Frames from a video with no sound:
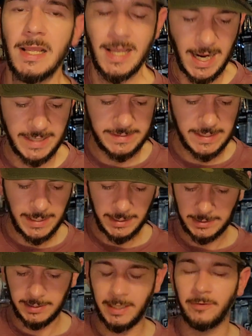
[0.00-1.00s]
I
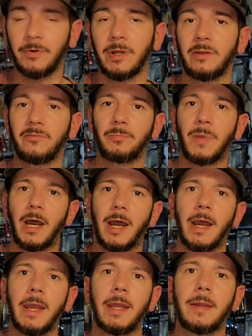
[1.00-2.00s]
did get rid of
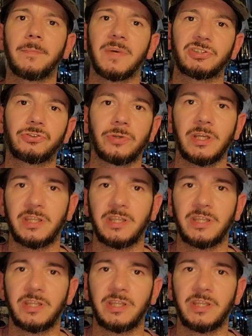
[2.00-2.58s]
my mystery